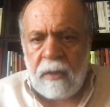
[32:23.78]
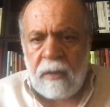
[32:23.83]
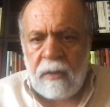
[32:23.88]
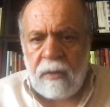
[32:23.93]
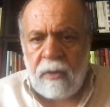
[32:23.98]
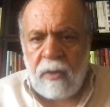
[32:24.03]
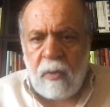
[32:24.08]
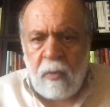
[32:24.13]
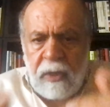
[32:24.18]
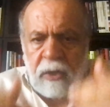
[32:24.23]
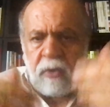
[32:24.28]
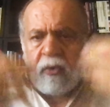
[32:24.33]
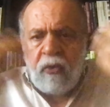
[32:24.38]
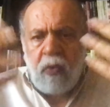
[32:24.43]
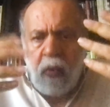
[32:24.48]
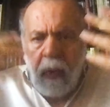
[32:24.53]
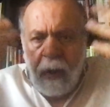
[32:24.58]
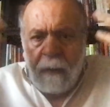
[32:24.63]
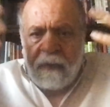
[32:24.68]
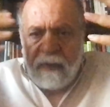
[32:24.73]
You know, we
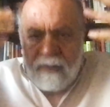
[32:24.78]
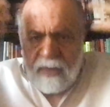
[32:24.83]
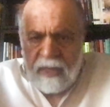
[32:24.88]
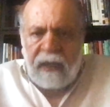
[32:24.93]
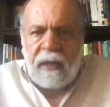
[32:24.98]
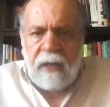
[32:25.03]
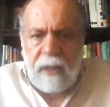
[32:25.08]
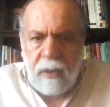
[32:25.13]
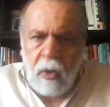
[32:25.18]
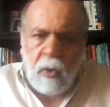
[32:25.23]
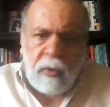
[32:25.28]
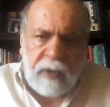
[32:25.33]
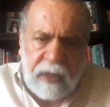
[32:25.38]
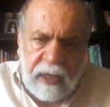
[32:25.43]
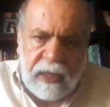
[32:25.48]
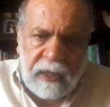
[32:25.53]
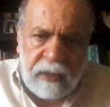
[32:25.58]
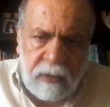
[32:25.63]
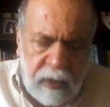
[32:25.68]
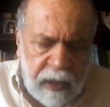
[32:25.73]
grew up thinking,
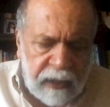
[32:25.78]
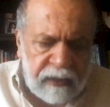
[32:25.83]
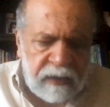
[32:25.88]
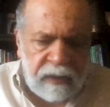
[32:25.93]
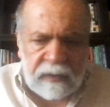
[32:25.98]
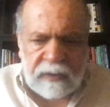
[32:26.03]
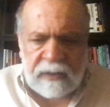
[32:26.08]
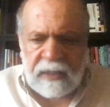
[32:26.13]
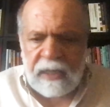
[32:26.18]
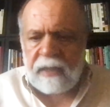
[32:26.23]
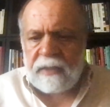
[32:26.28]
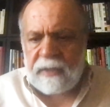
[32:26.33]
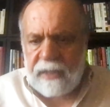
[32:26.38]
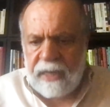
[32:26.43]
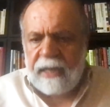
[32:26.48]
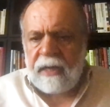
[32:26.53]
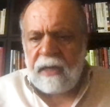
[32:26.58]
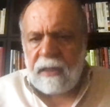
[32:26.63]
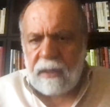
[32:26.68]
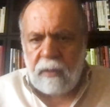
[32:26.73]
okay, United States,
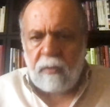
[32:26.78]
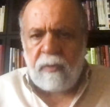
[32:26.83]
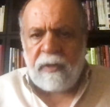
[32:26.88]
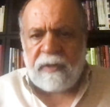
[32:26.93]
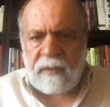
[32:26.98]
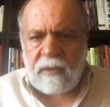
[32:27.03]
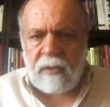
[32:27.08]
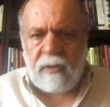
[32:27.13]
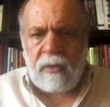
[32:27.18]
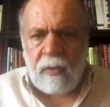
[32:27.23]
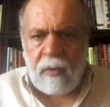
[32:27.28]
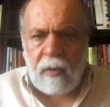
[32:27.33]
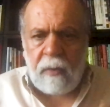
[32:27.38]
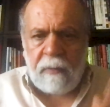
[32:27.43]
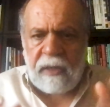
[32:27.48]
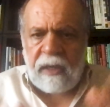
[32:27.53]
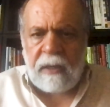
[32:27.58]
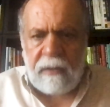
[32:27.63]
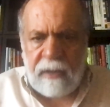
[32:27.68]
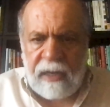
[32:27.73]
Canada, Western Europe,
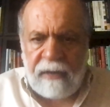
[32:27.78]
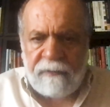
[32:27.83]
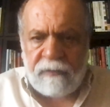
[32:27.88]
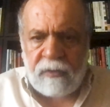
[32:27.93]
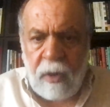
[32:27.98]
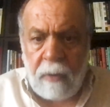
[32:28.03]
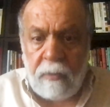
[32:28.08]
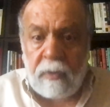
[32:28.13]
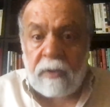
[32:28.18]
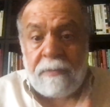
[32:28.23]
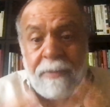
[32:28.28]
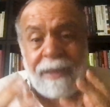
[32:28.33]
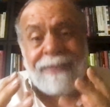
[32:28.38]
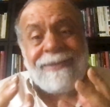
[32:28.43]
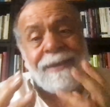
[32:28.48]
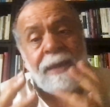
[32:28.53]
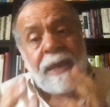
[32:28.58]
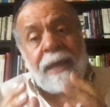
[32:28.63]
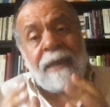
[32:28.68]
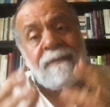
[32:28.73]
they have troubles, but
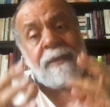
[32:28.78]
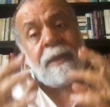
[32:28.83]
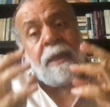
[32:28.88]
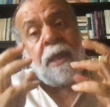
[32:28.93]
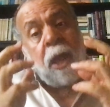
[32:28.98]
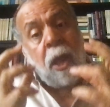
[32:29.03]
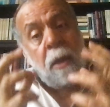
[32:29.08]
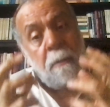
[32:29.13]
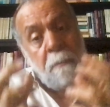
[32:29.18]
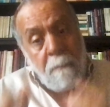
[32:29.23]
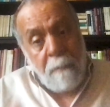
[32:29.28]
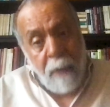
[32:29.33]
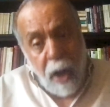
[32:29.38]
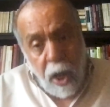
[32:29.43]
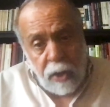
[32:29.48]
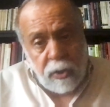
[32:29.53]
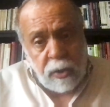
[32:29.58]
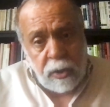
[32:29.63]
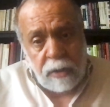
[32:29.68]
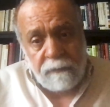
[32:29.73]
they have a
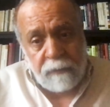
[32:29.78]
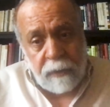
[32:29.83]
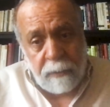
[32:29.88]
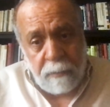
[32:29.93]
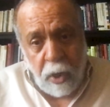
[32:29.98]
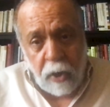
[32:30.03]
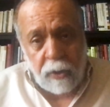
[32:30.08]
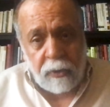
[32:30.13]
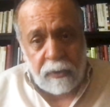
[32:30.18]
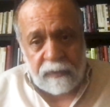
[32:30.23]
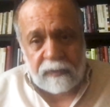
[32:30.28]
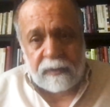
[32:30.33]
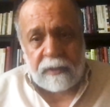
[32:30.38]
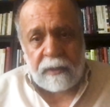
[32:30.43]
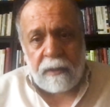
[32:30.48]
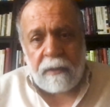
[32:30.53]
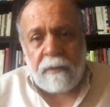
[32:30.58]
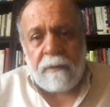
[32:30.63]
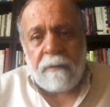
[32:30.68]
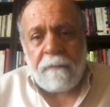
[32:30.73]
model of
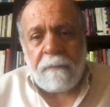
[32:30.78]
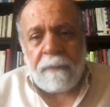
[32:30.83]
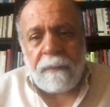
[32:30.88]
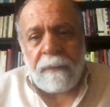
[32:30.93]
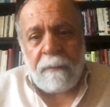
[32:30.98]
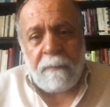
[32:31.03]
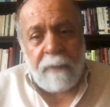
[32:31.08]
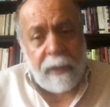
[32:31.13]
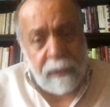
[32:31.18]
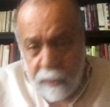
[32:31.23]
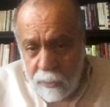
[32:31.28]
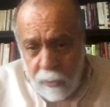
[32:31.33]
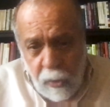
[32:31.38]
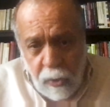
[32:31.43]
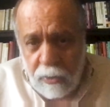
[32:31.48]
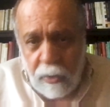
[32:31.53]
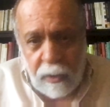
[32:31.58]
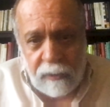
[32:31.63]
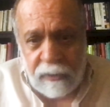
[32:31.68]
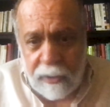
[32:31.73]
democracy. But
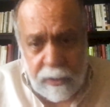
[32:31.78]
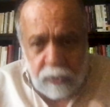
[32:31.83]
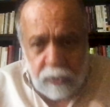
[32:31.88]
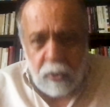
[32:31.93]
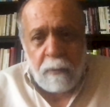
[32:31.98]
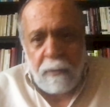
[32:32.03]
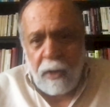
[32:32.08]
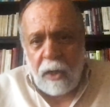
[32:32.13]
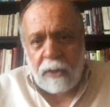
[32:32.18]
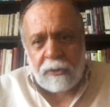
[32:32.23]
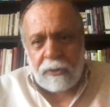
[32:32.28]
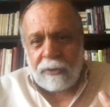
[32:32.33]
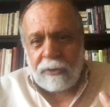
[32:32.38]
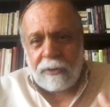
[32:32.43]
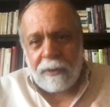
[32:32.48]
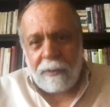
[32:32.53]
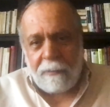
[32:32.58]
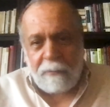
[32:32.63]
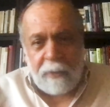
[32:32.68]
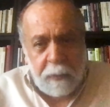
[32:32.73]
there is no model.
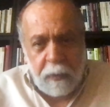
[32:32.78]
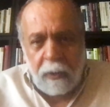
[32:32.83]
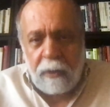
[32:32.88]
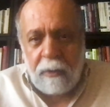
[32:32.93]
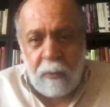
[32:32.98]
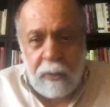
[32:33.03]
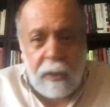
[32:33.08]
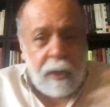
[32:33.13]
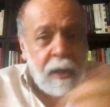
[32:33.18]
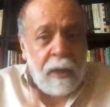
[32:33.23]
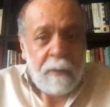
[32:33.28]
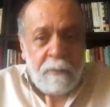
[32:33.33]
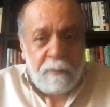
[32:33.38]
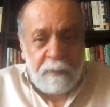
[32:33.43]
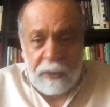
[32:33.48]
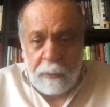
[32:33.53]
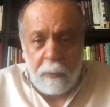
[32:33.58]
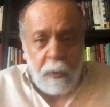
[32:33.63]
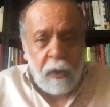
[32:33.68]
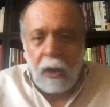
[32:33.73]

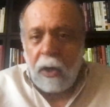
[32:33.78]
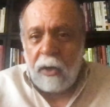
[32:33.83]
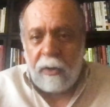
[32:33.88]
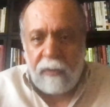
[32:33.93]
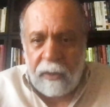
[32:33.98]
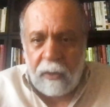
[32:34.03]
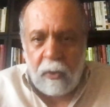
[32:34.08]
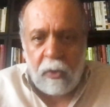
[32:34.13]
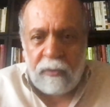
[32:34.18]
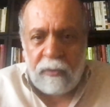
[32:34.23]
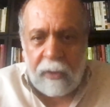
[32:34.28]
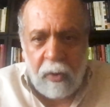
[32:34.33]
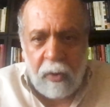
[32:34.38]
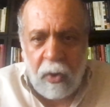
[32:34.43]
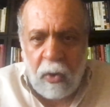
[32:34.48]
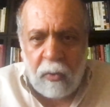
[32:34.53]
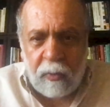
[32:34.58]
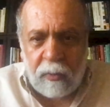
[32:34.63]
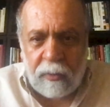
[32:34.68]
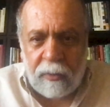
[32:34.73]
People are there on their
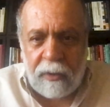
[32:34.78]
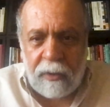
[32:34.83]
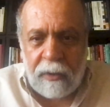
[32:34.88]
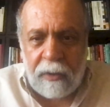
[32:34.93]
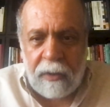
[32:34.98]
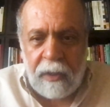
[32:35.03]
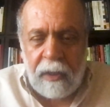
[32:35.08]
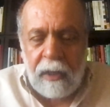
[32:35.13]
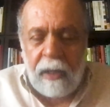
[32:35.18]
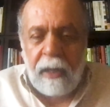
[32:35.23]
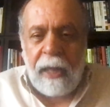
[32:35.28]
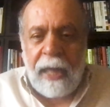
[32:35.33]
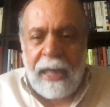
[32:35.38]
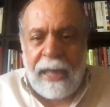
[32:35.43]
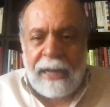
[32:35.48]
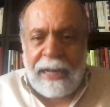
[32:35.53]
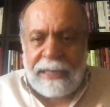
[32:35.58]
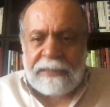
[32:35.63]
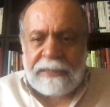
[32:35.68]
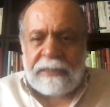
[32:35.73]
own.
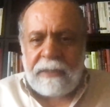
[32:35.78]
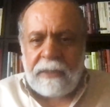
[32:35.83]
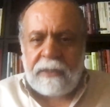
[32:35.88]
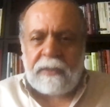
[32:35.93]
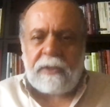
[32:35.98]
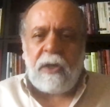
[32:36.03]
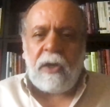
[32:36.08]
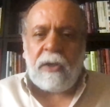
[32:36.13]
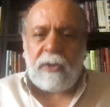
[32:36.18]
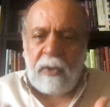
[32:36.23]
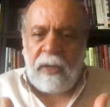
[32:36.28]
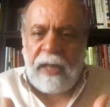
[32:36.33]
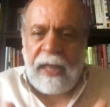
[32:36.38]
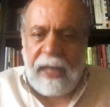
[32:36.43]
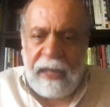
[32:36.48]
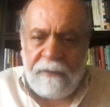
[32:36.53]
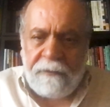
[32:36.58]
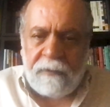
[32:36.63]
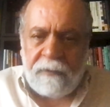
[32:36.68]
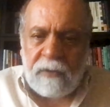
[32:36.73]
And as a result, you
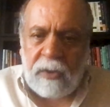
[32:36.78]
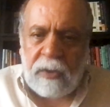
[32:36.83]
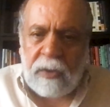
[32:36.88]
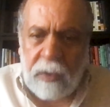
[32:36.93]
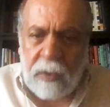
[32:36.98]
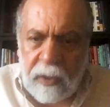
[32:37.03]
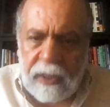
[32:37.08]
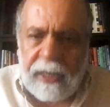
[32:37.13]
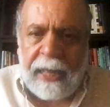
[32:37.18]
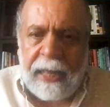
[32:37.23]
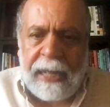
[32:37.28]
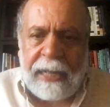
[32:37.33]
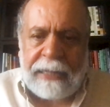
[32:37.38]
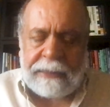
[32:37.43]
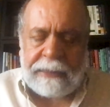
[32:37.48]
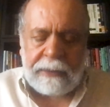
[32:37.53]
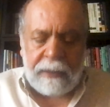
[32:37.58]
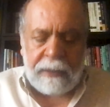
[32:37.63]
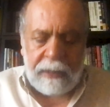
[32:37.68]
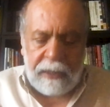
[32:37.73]
have to look
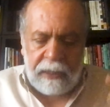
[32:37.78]
at